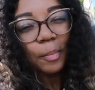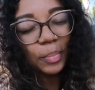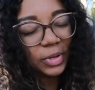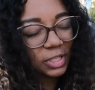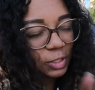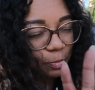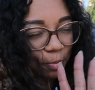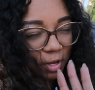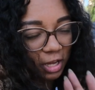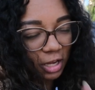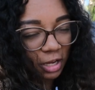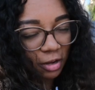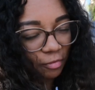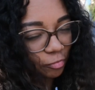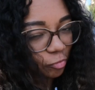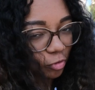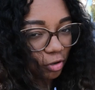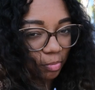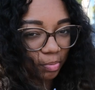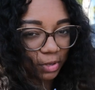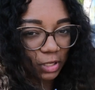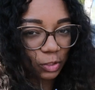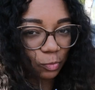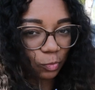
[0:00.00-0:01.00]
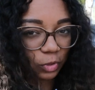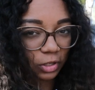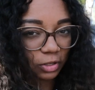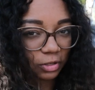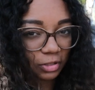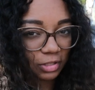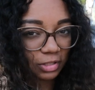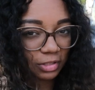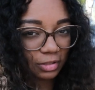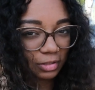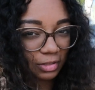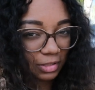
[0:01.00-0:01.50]
But speaking of 3-piece
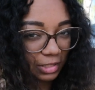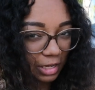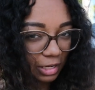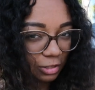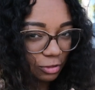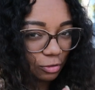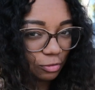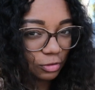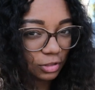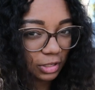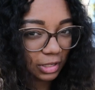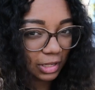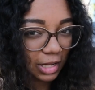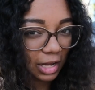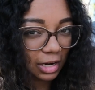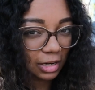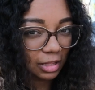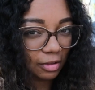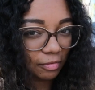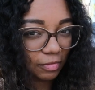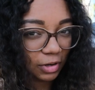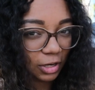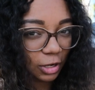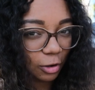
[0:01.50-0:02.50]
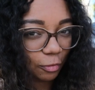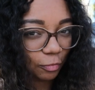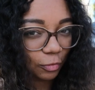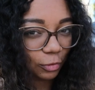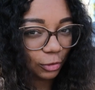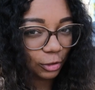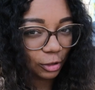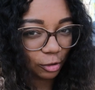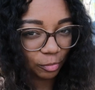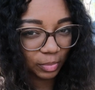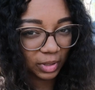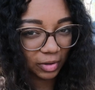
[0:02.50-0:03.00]
wheels, stay tuned to the end of the video for
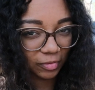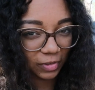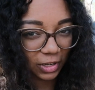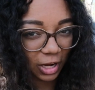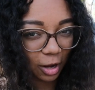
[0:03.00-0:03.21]
a little bit of an